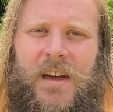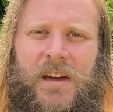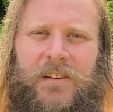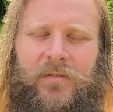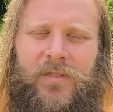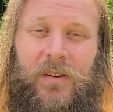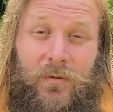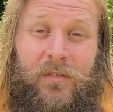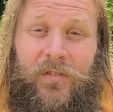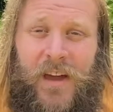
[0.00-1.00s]
uh, to
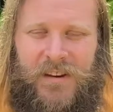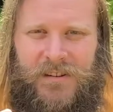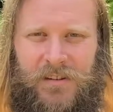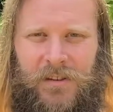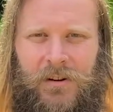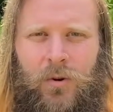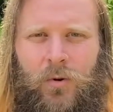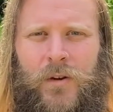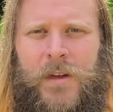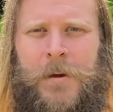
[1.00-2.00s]
reflect the
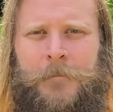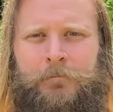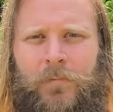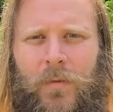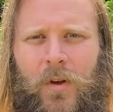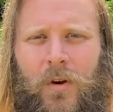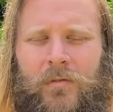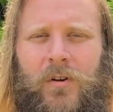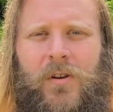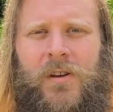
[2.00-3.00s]
glory
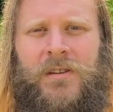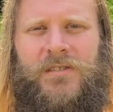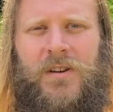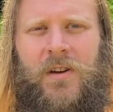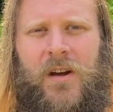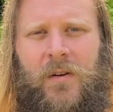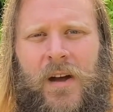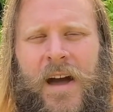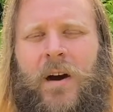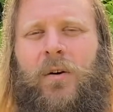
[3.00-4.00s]
of God. And so
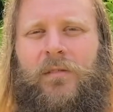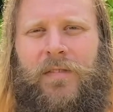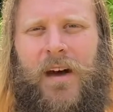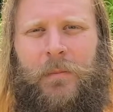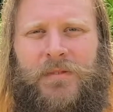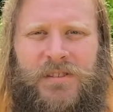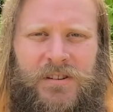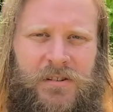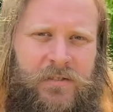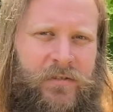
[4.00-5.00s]
out of that
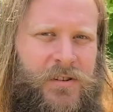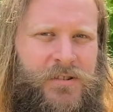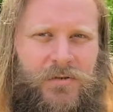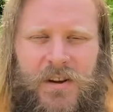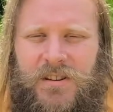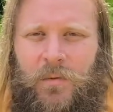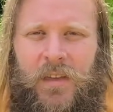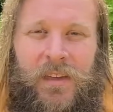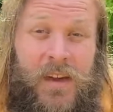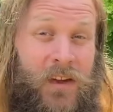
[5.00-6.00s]
position of frustration, we
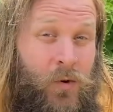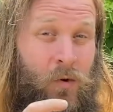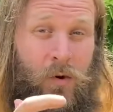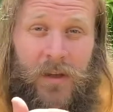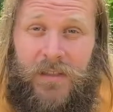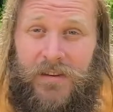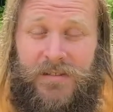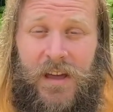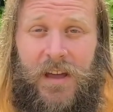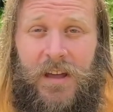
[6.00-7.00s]
can get caught in
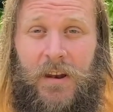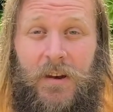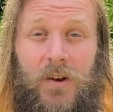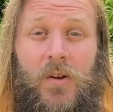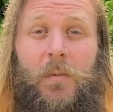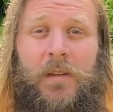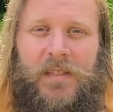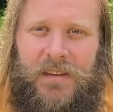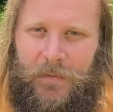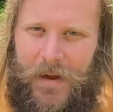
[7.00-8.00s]
this loop
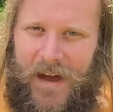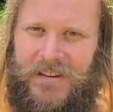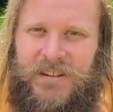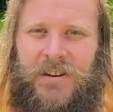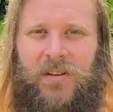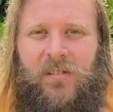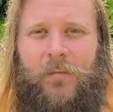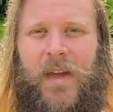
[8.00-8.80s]
and this pattern of